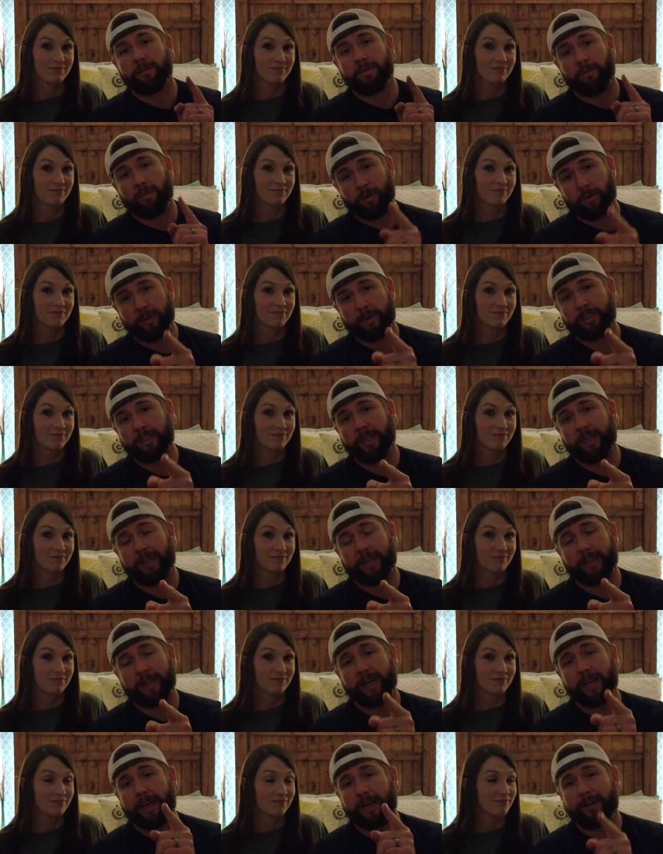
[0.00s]
Speaker 1: we're going to be
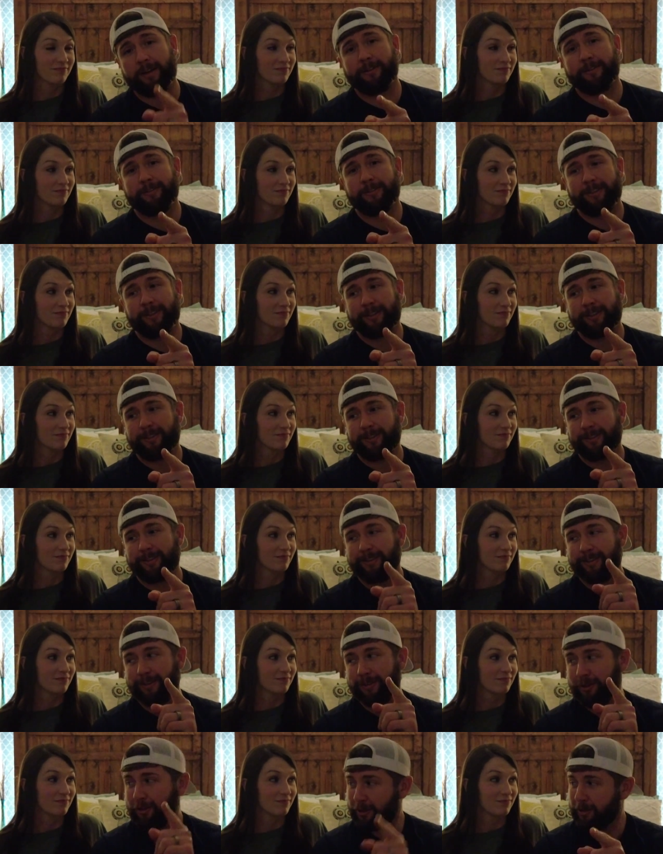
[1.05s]
checking out
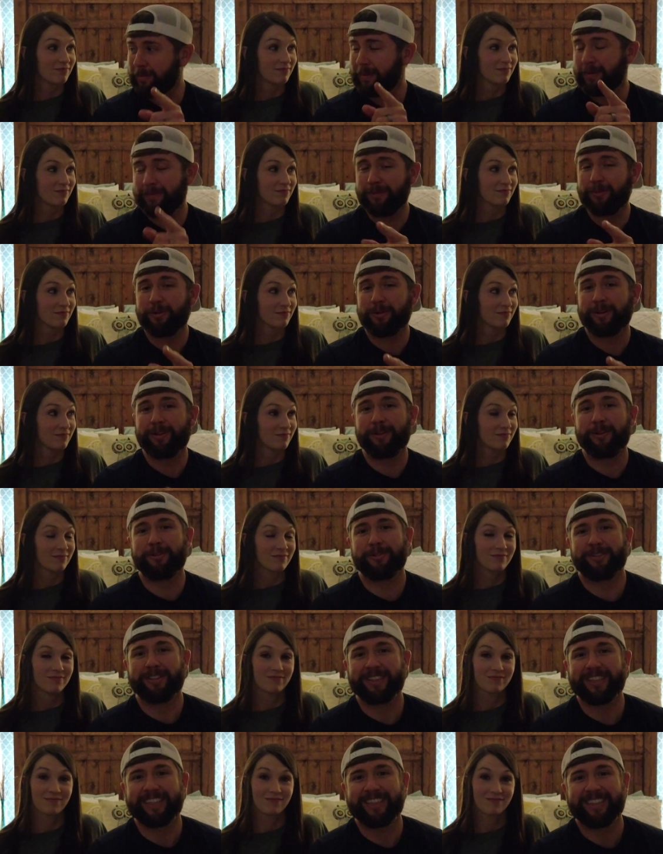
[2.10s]
a little bit more
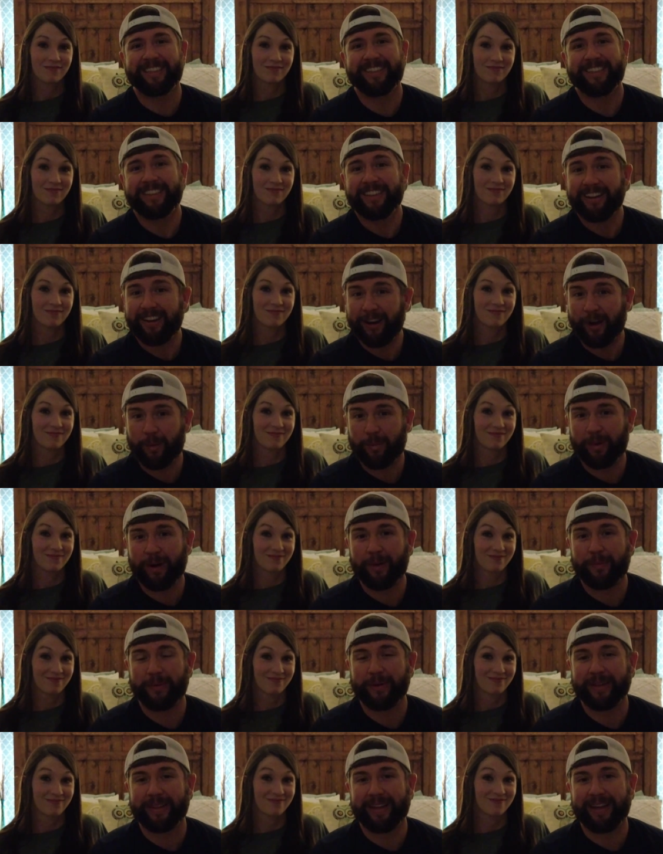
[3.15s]
closely our
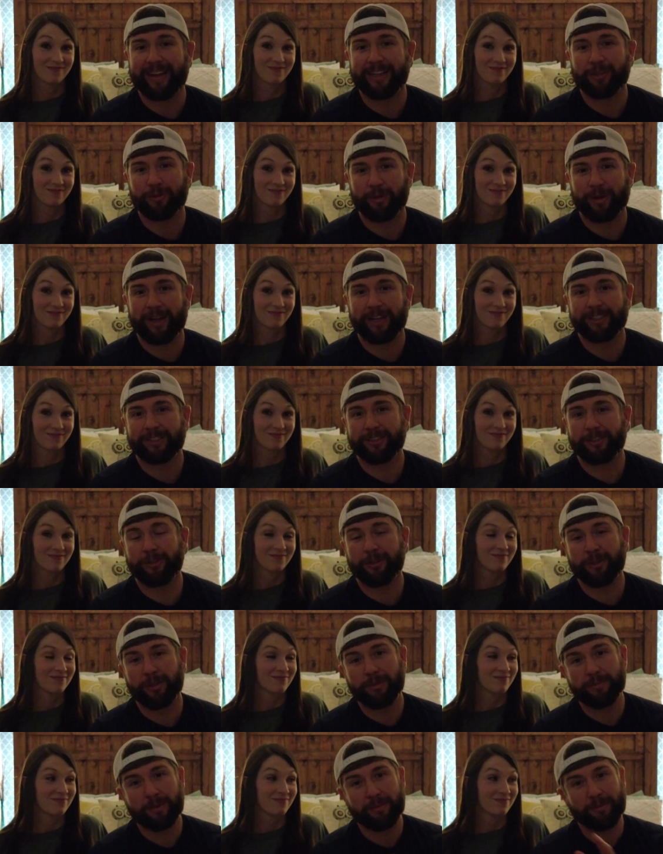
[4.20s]
property lines. We're actually doing a
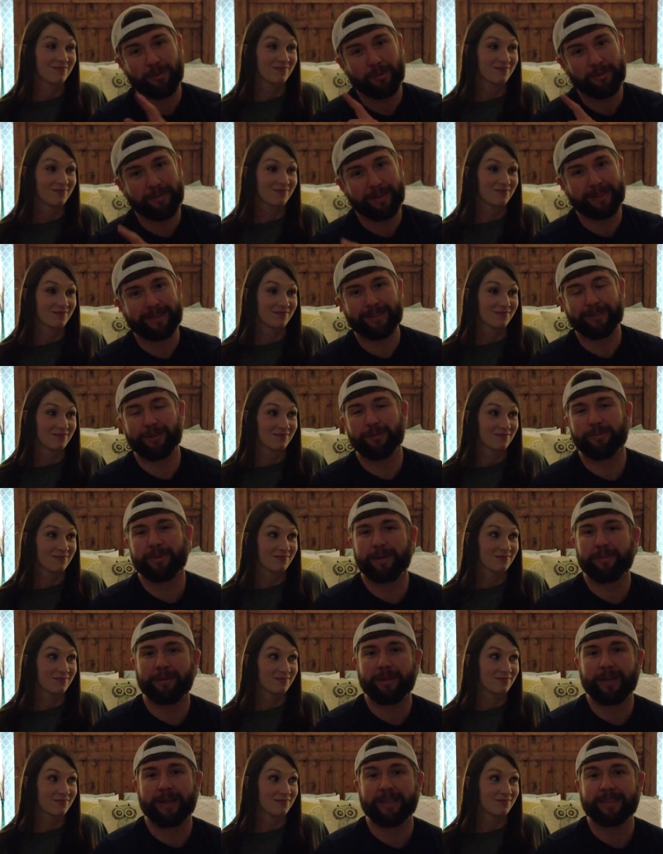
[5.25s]
little bit more fencing on the
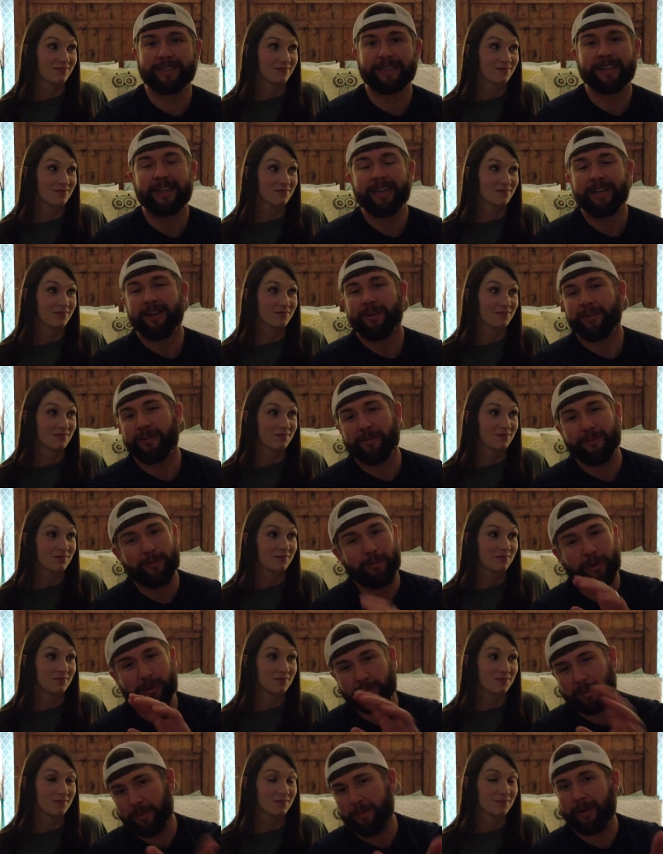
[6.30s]
property lines,
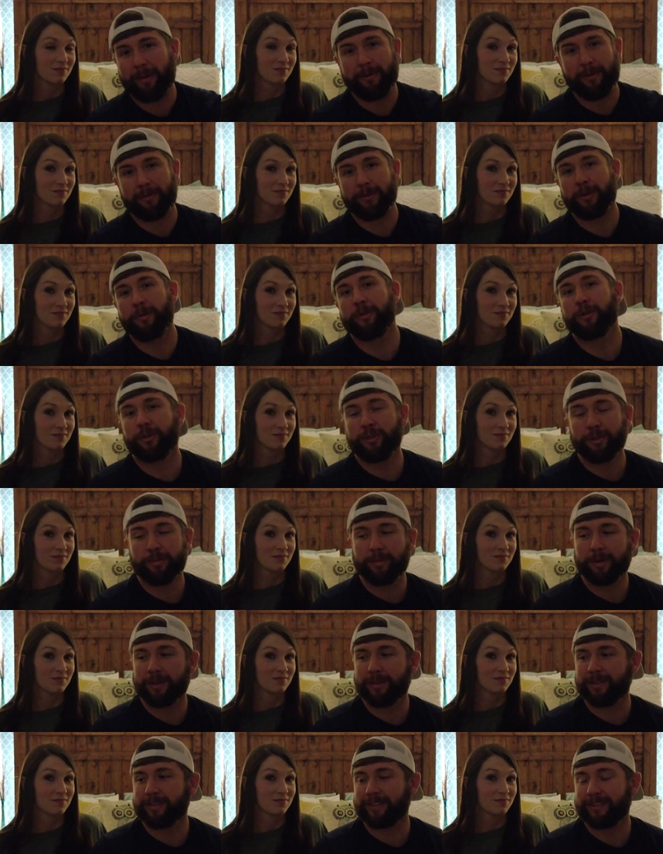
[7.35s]
which we probably won't YouTube,
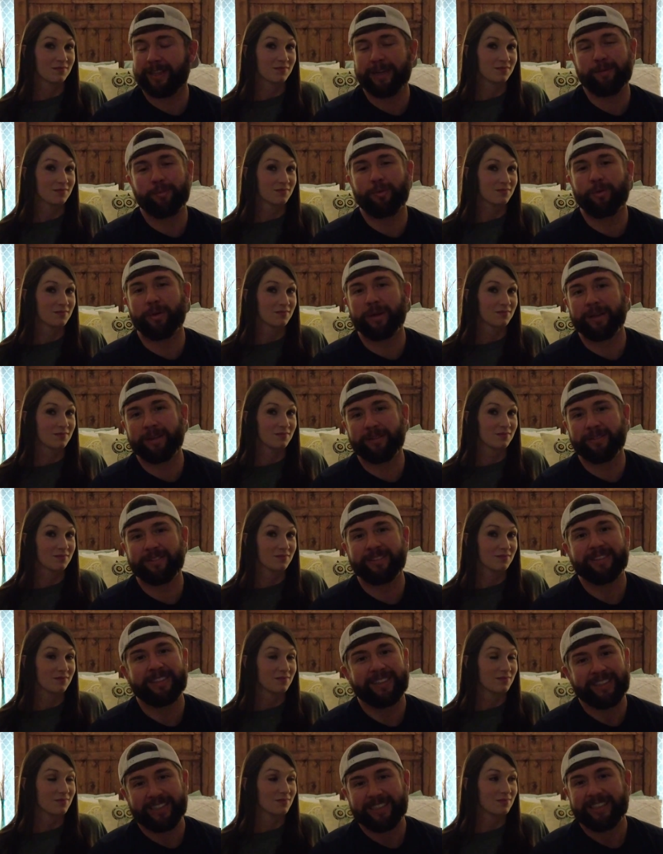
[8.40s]
because at that point,
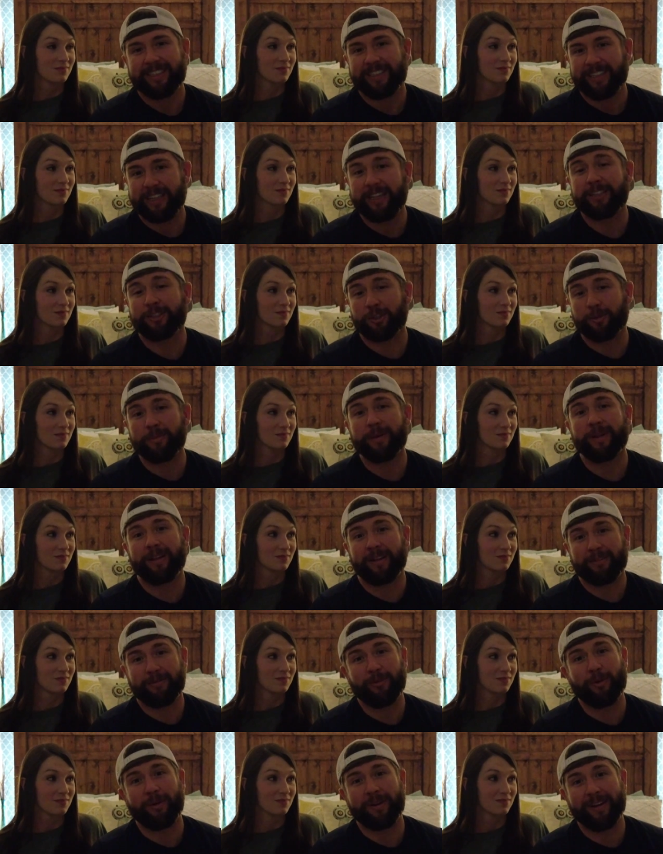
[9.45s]
it's going to be like
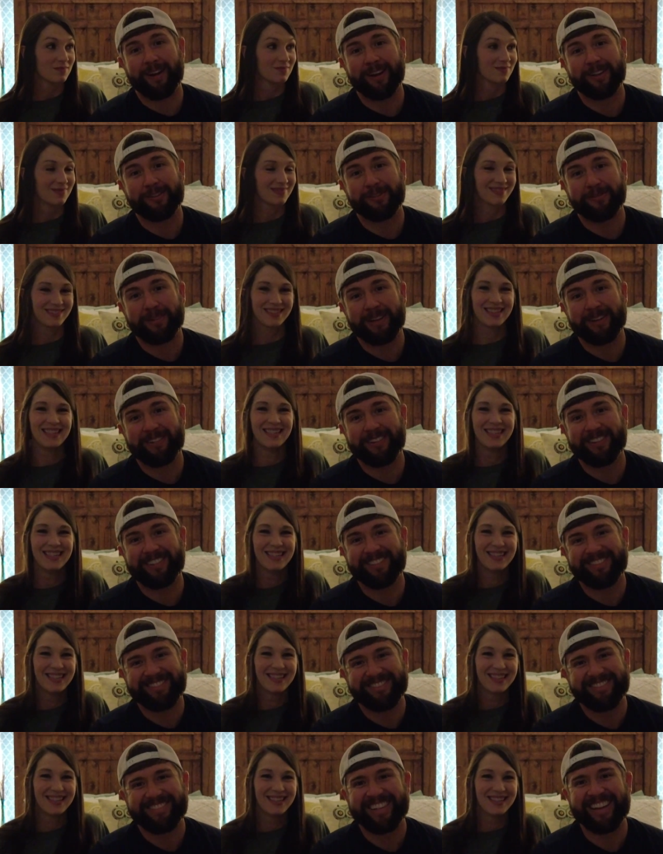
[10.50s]
Fort Knox from now
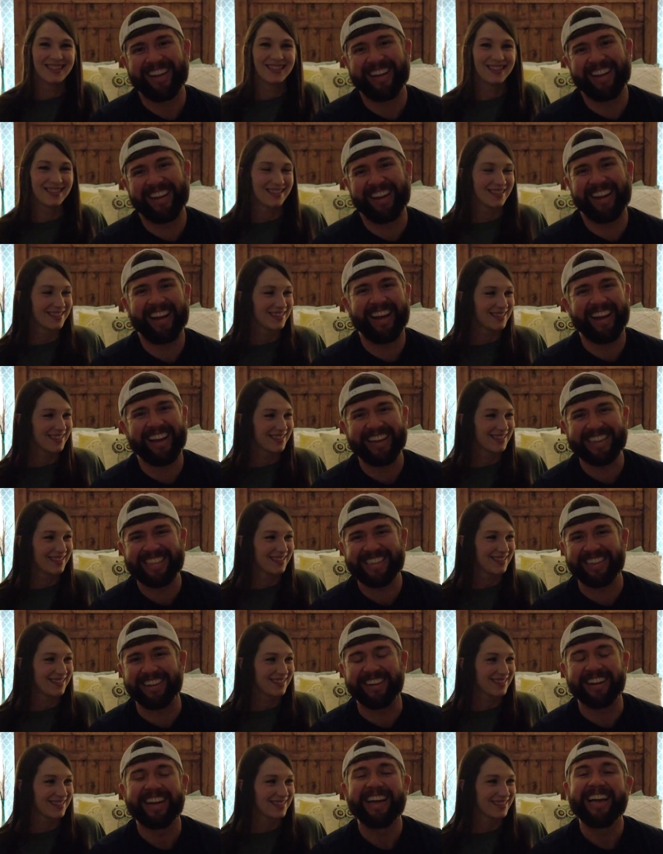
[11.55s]
on.
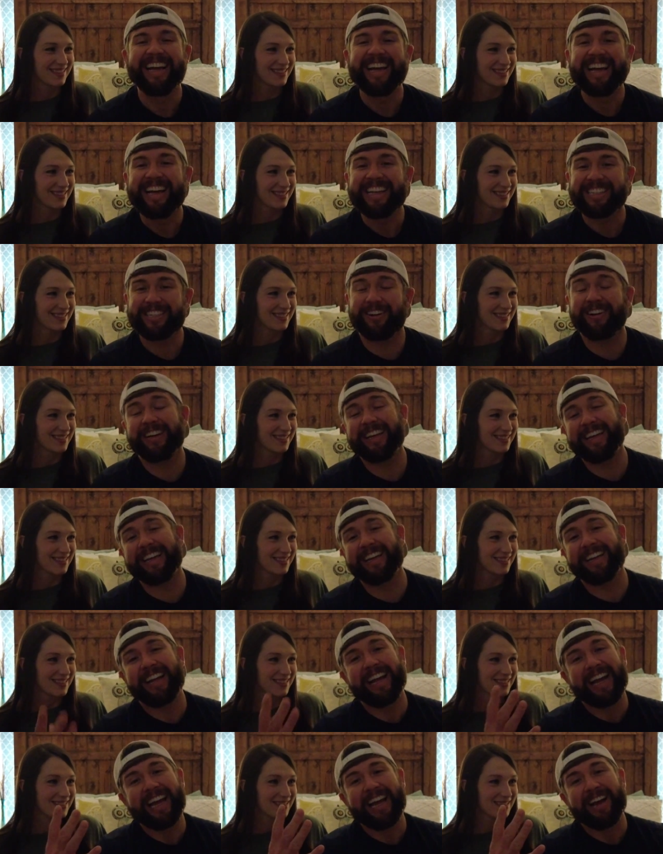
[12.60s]
So
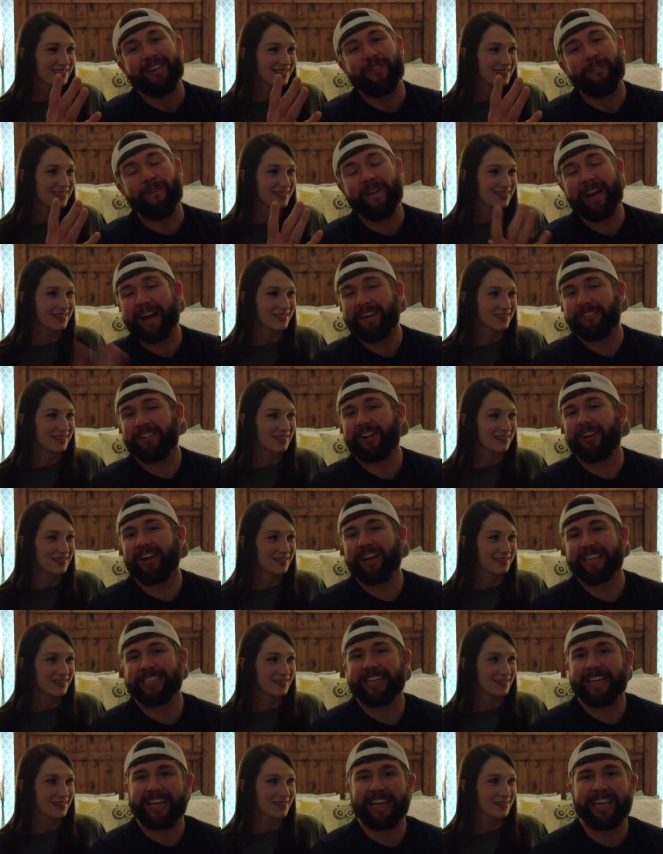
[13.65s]
again, we're having a great
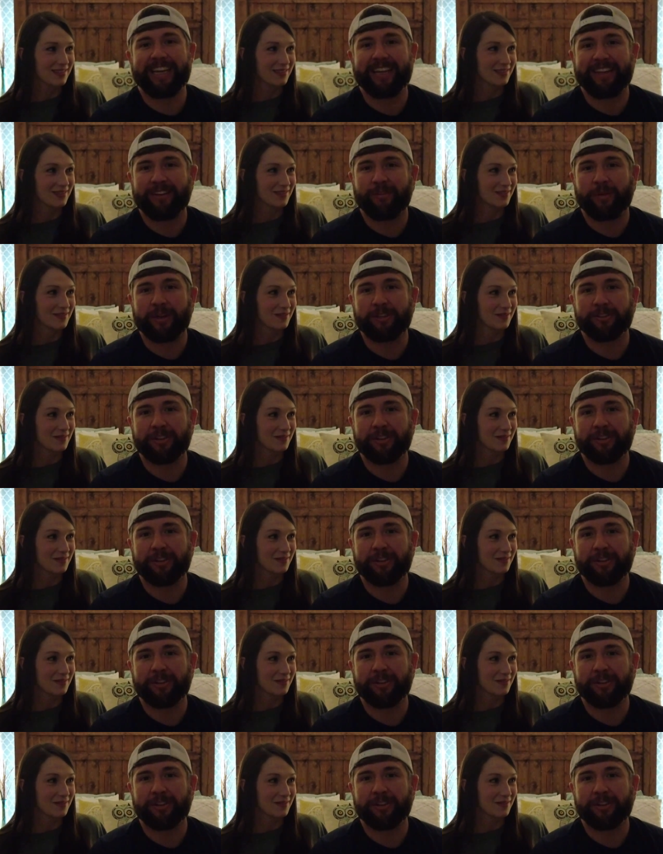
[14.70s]
day. We